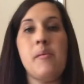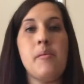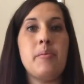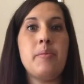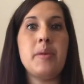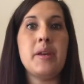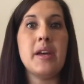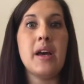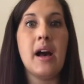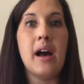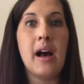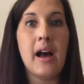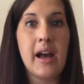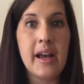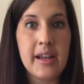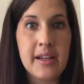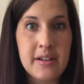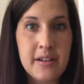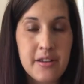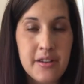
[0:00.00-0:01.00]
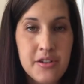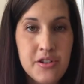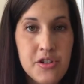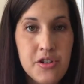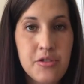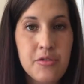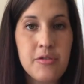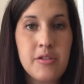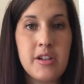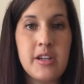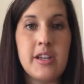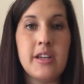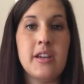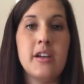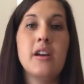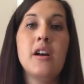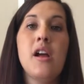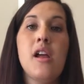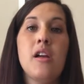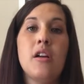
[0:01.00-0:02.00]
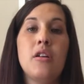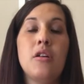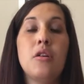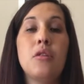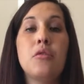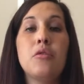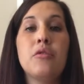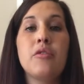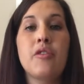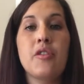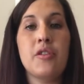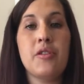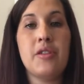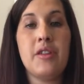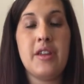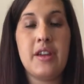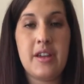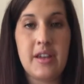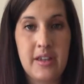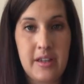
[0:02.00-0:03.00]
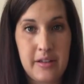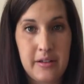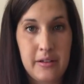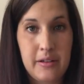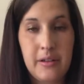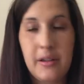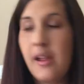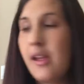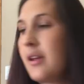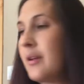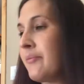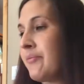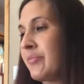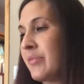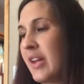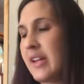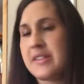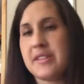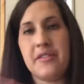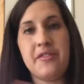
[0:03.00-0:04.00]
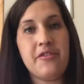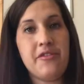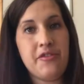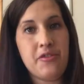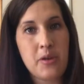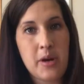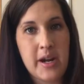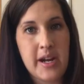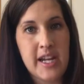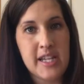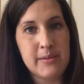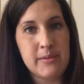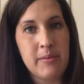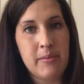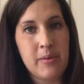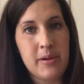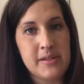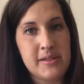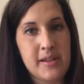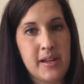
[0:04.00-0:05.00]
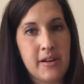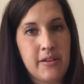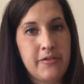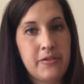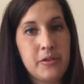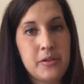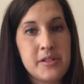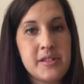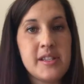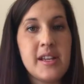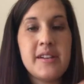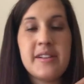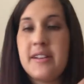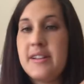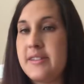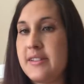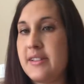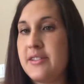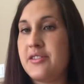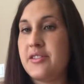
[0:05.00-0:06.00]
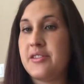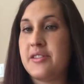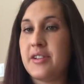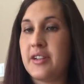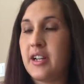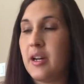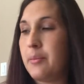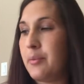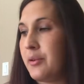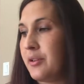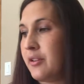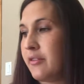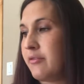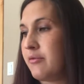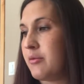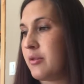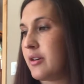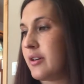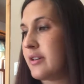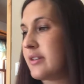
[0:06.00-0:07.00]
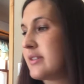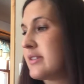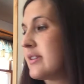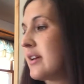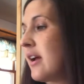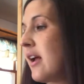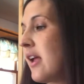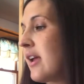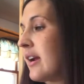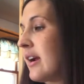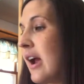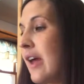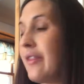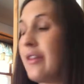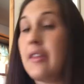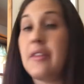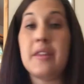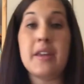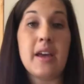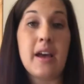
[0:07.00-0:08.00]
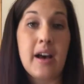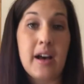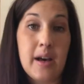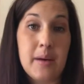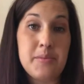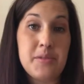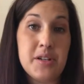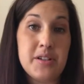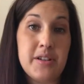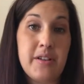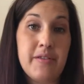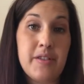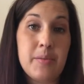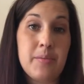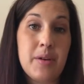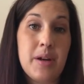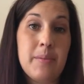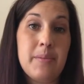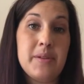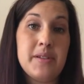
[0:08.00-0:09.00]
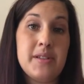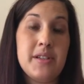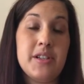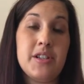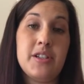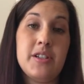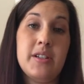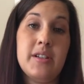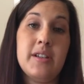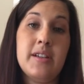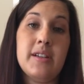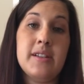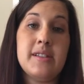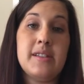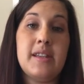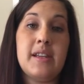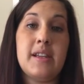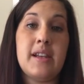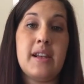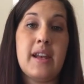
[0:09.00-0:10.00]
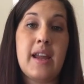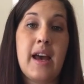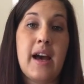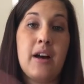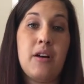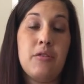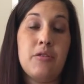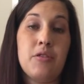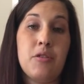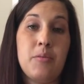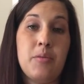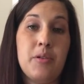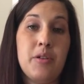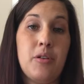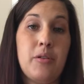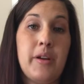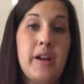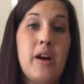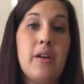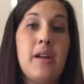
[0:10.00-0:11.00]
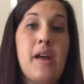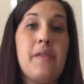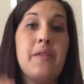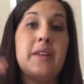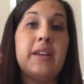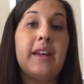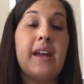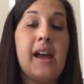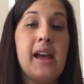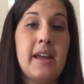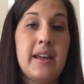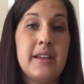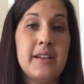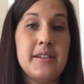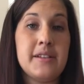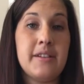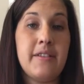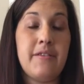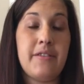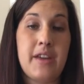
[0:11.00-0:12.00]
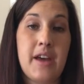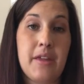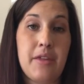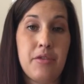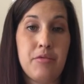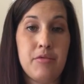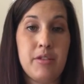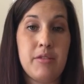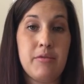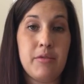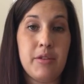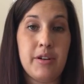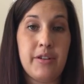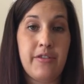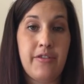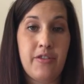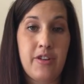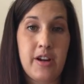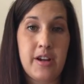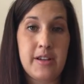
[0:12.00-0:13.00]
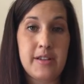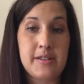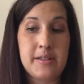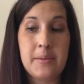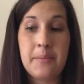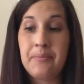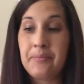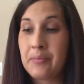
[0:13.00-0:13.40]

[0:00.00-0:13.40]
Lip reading: behind the tree, over the hill. It's a phrase. Remember, it's not a full sentence, it's just a couple of words. And then the object of the preposition is the noun or pronoun at the end of that 3-word phrase.